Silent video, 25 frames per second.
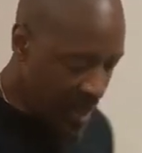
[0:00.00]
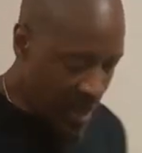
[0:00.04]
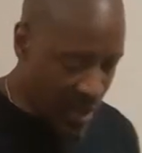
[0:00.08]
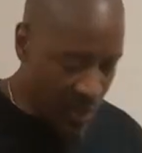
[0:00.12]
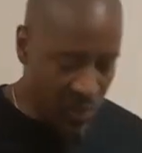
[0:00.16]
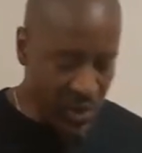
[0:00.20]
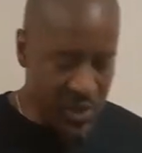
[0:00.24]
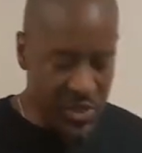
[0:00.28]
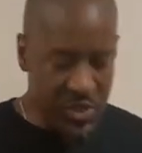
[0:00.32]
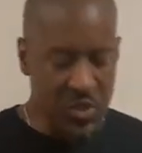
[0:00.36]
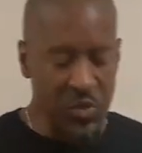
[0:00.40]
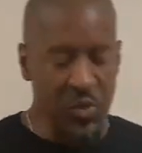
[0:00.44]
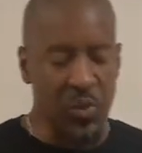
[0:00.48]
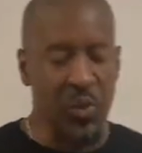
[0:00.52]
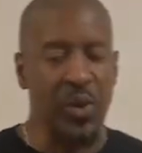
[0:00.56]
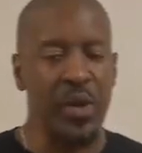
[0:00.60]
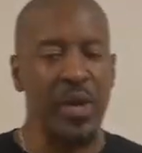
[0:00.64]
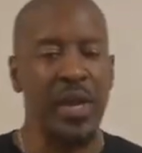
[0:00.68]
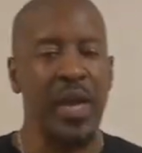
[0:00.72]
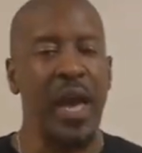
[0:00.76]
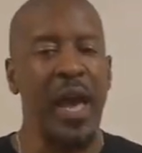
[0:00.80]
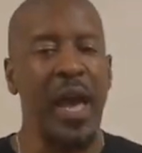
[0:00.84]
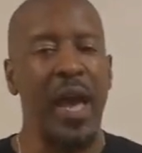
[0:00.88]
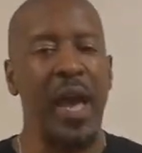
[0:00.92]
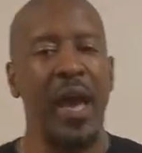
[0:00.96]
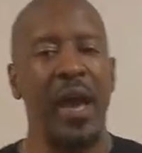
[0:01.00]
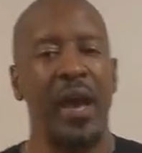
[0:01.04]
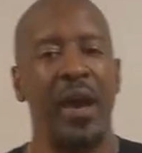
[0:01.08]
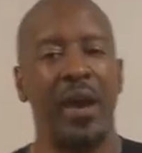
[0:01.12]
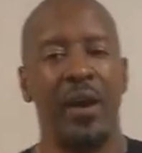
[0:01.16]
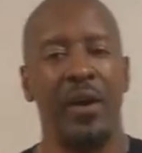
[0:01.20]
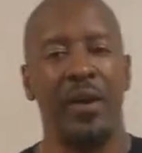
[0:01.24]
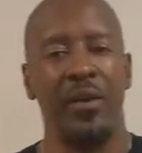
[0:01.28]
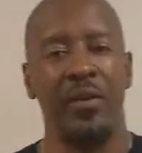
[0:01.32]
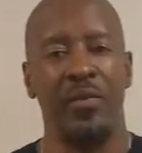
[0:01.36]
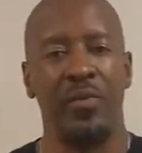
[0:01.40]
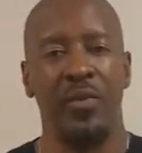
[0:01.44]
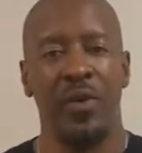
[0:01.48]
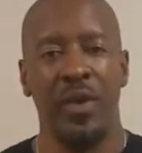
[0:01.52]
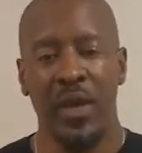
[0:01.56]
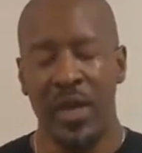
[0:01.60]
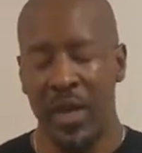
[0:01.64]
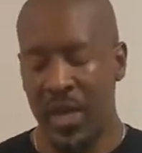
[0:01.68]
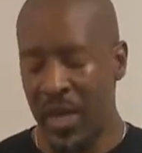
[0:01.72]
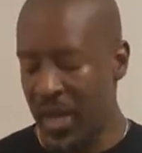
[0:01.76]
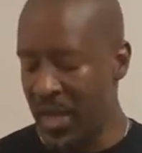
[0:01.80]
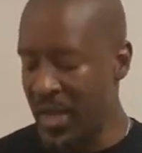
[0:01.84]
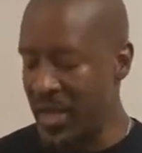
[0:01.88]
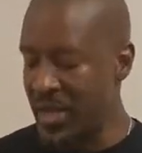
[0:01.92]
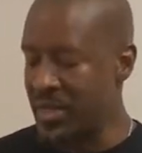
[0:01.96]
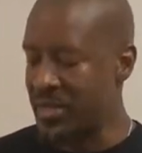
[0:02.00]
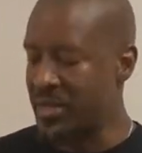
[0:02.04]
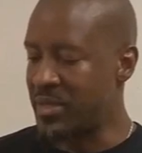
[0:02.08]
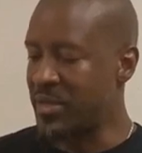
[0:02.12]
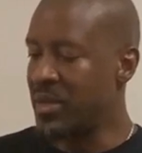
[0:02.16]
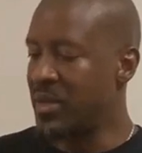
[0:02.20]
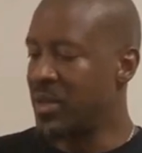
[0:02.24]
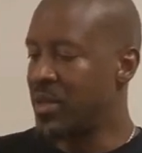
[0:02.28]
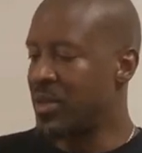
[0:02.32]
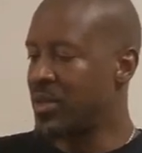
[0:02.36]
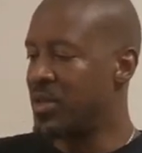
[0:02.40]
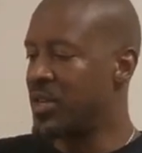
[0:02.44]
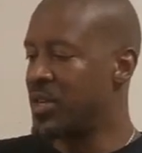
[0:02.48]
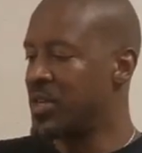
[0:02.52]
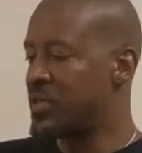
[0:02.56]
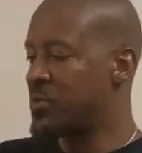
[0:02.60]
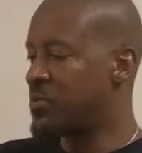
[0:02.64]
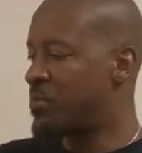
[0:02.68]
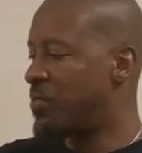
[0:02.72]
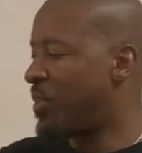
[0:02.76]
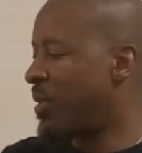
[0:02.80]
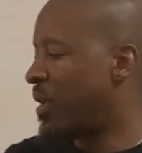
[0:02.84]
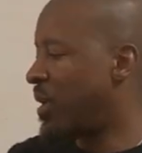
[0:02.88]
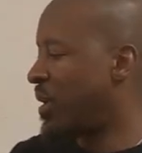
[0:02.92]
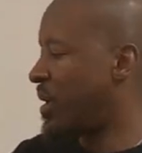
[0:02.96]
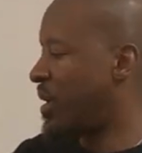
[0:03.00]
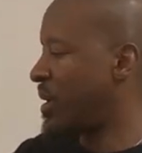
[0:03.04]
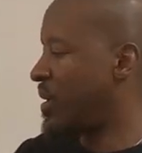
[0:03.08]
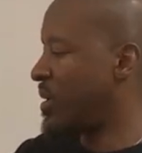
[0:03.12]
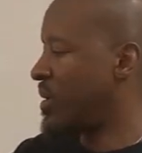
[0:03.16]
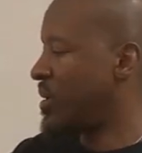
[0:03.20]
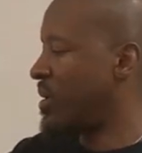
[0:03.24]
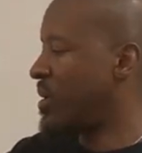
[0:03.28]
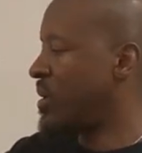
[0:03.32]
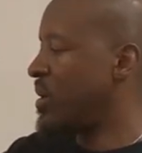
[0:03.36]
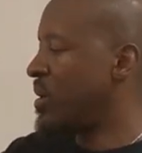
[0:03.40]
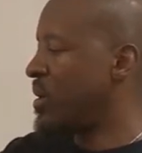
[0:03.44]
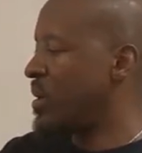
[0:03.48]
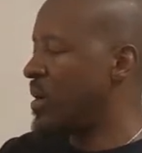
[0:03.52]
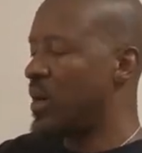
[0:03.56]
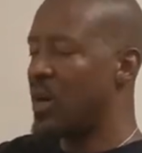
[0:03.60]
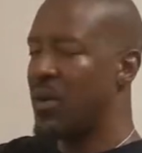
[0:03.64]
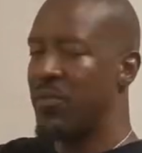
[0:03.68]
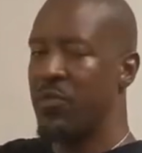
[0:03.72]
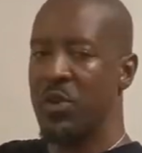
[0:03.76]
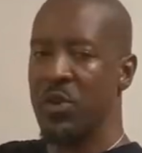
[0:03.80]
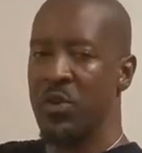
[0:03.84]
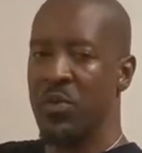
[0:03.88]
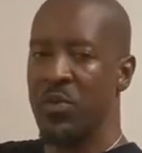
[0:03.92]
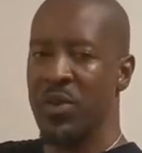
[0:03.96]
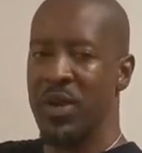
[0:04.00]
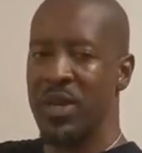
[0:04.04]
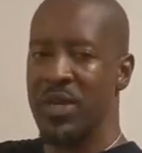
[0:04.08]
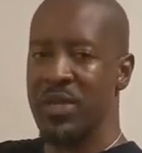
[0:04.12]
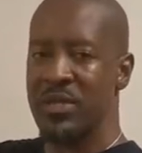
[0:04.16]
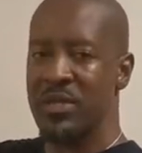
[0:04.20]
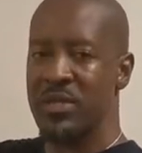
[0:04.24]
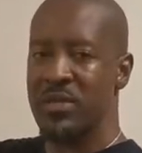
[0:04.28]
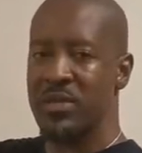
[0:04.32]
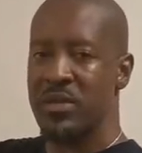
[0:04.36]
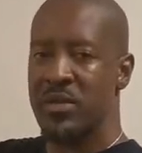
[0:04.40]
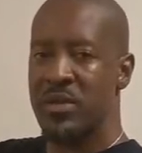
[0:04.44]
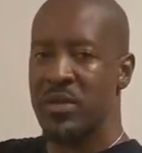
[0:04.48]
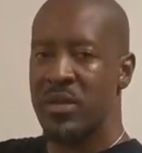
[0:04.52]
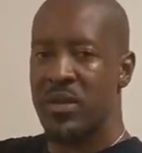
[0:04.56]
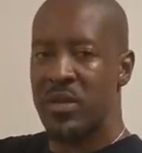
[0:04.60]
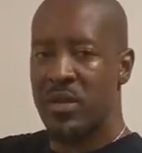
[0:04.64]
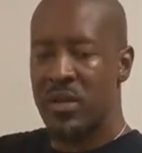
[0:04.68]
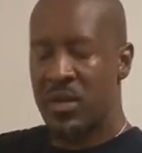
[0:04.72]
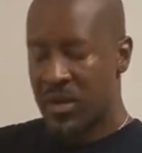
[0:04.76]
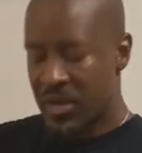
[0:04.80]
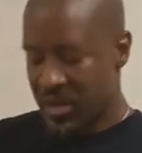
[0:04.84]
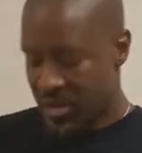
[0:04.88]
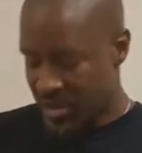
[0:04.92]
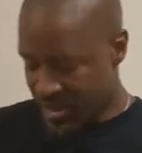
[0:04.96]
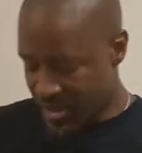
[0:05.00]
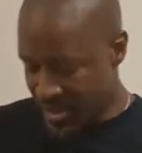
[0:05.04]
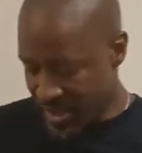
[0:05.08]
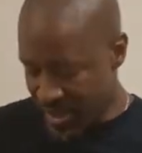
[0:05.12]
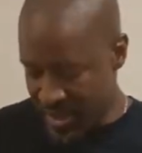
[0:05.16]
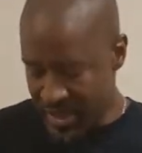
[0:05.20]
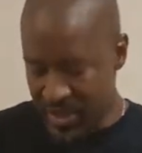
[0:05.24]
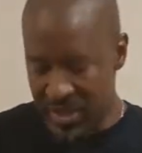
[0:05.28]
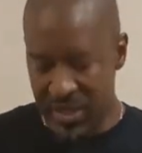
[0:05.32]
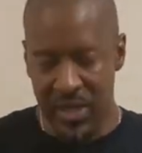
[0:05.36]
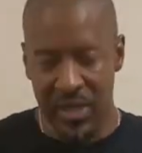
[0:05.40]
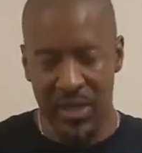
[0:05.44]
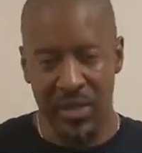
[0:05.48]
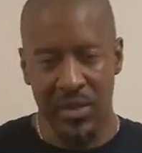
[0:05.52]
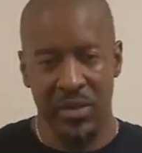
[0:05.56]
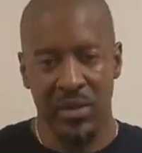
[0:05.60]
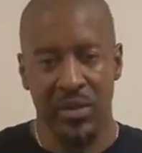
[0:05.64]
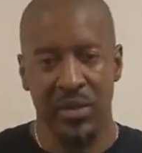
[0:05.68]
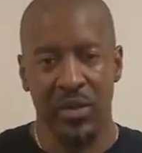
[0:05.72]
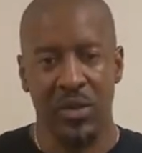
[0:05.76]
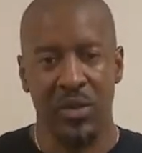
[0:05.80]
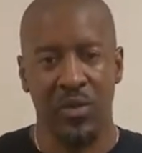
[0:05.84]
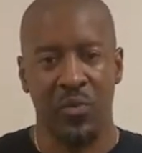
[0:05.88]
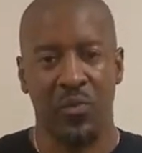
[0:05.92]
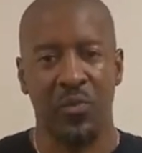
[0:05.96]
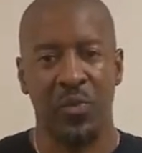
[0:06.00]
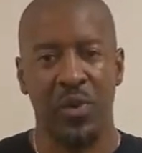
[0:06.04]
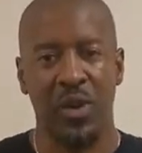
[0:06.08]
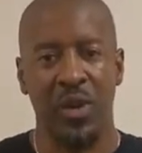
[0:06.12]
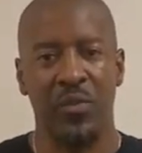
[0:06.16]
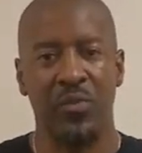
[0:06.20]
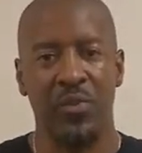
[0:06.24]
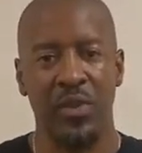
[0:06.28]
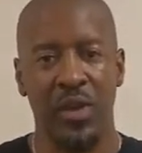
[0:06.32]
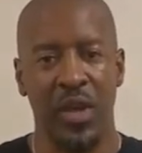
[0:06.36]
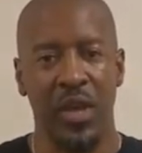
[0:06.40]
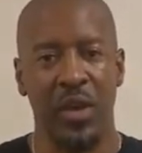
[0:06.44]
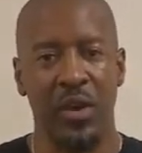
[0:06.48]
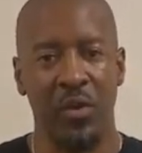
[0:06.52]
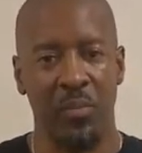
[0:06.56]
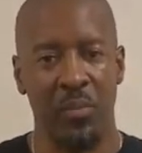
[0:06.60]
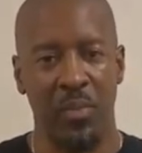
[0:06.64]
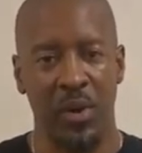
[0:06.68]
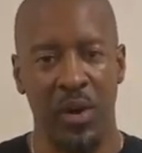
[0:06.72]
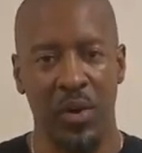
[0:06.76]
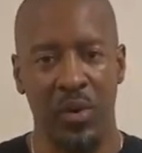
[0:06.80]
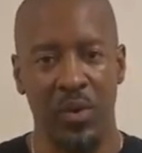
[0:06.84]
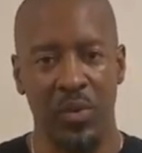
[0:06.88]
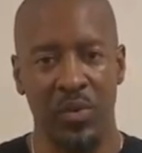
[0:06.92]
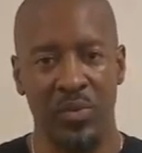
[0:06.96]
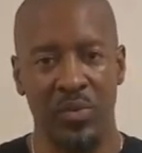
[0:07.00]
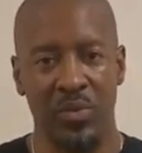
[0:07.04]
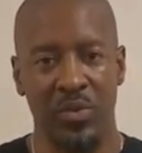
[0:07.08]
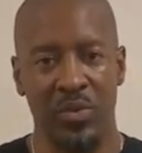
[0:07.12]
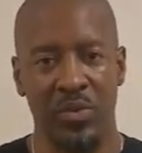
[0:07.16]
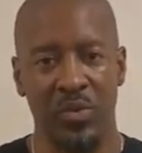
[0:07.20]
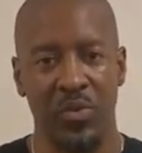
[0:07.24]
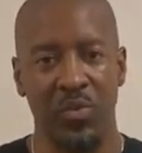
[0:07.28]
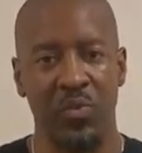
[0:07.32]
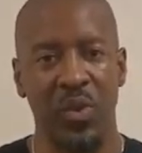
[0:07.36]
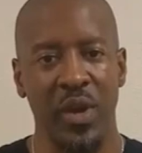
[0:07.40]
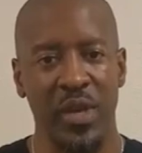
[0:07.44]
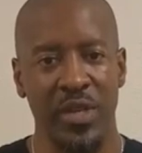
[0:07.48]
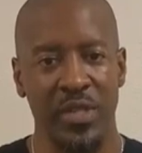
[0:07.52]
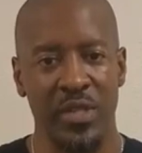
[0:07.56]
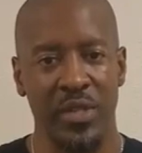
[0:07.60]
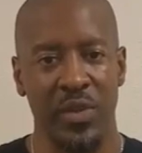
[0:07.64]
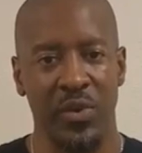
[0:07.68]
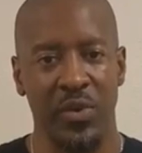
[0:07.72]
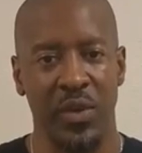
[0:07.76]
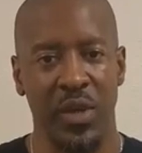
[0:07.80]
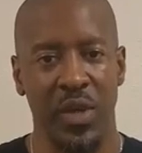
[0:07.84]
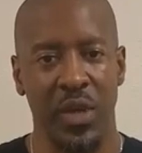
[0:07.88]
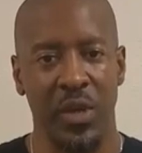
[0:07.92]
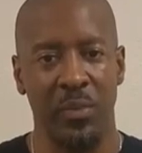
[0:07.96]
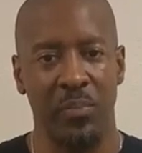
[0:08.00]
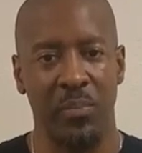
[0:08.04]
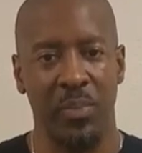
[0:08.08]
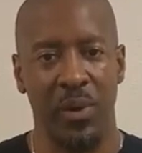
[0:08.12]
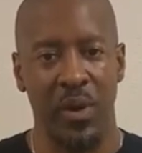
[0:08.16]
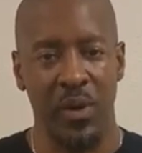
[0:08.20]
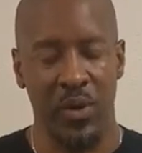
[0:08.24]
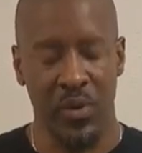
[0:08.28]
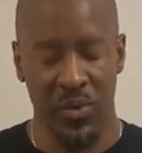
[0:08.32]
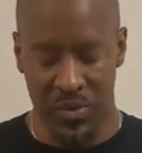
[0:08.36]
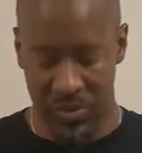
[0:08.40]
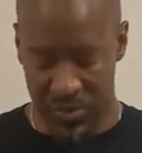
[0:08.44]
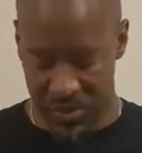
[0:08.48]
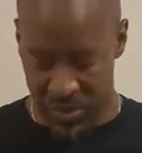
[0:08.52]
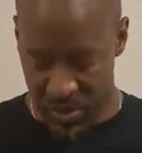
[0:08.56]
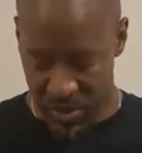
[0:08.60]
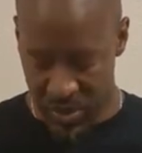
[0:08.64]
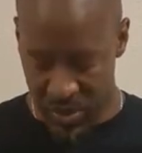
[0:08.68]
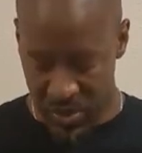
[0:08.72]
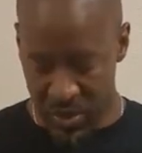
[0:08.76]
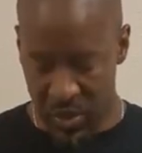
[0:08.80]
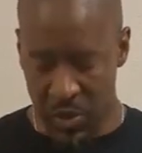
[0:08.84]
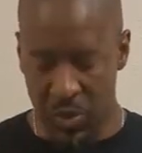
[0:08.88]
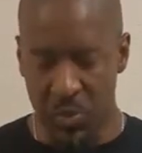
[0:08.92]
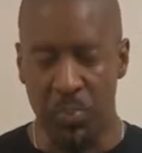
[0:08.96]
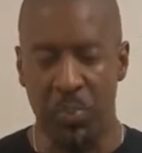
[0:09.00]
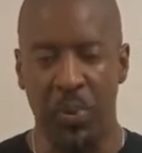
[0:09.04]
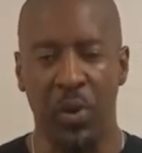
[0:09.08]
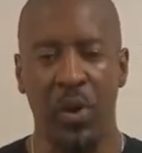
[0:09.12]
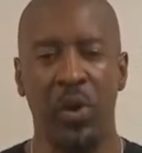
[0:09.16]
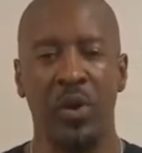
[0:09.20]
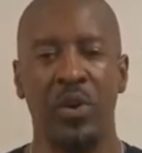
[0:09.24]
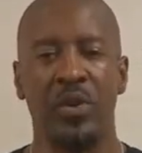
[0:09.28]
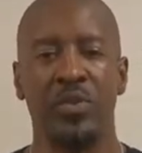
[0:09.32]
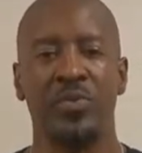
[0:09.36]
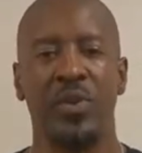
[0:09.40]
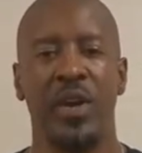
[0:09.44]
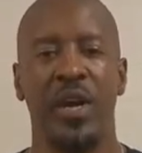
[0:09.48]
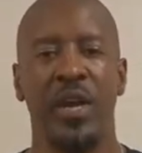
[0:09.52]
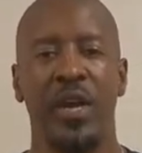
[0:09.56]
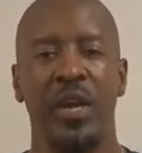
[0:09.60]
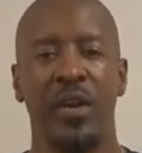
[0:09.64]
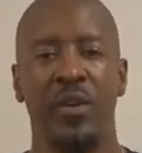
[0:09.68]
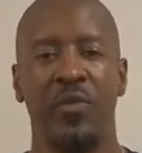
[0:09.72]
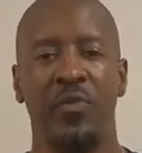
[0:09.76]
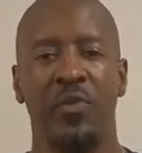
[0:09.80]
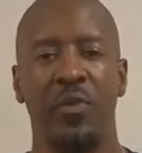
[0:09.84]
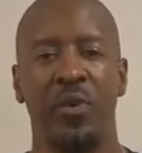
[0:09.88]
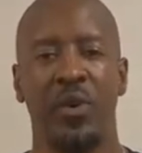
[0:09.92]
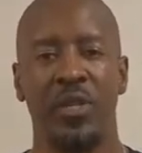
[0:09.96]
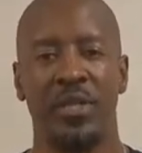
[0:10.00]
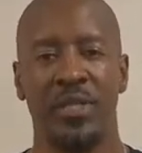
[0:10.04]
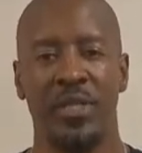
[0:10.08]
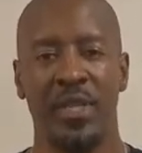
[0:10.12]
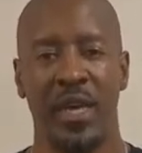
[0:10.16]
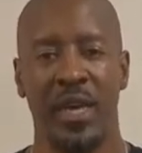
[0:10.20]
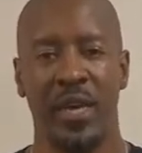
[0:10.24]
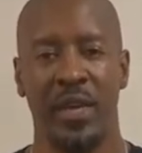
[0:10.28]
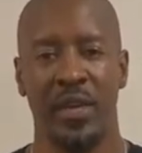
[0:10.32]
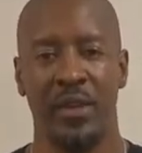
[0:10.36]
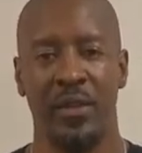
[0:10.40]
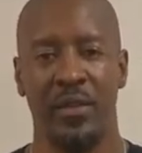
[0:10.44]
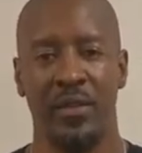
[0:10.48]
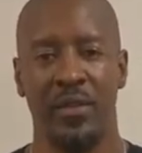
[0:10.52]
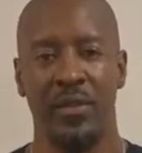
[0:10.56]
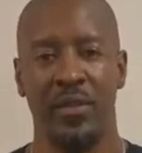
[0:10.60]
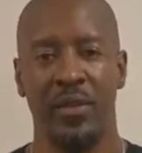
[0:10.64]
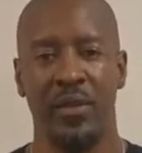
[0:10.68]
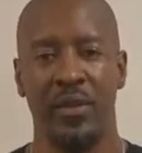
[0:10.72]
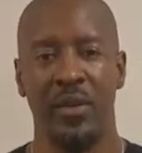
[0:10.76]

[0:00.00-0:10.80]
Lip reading: And what you wanna have is this part of your wrist touching the front of your hip bones, so resting on your hip bones. You pause right here for a second.